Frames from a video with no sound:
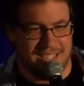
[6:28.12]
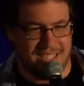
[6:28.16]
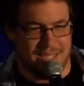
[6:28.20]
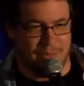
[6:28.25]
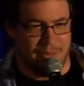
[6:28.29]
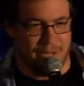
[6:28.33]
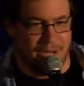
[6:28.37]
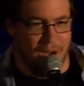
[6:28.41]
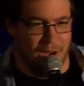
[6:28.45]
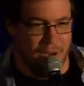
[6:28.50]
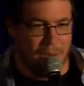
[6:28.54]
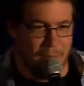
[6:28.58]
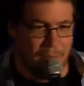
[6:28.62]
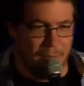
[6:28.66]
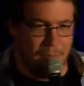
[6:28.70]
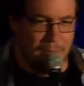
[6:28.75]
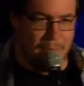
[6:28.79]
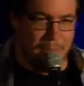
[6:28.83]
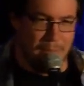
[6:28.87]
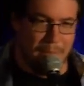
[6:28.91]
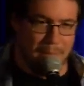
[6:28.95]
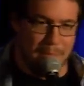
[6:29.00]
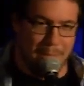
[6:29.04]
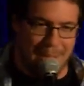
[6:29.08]
Here we go.
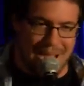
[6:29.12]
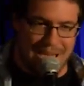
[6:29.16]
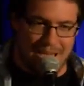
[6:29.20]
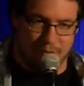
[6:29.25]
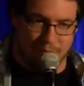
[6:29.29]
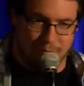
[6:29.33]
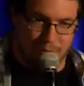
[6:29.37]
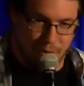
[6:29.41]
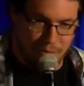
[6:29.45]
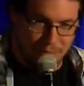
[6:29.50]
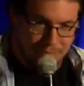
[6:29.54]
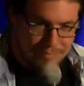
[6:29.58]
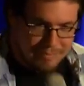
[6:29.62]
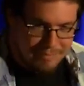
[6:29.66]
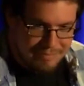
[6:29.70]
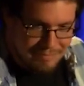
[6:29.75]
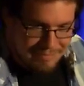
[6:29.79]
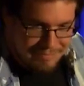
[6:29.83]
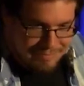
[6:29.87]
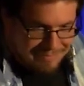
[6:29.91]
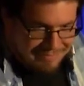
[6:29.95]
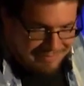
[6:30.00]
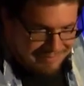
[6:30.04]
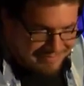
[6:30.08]
Microphone.
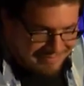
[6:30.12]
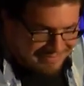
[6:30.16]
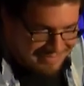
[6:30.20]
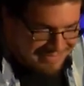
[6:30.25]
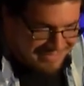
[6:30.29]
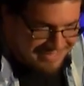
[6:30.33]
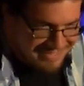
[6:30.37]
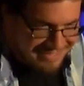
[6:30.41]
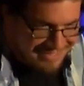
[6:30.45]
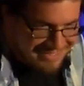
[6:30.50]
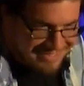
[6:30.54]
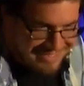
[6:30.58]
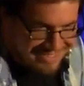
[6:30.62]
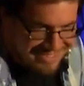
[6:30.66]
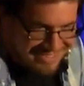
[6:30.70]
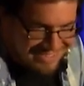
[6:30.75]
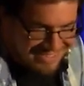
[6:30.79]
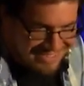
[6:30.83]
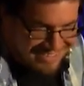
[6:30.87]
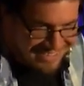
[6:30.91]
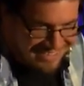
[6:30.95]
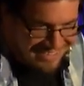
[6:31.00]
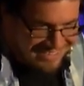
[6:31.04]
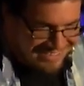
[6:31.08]
Ben
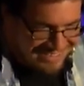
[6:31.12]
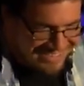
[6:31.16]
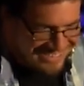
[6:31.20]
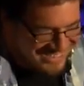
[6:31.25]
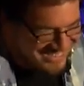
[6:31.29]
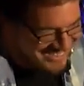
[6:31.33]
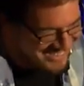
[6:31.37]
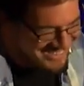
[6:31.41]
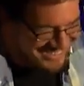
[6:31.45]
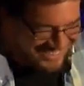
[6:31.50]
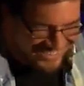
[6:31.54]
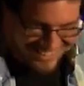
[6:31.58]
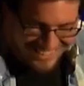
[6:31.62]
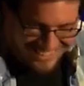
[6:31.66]
Brode.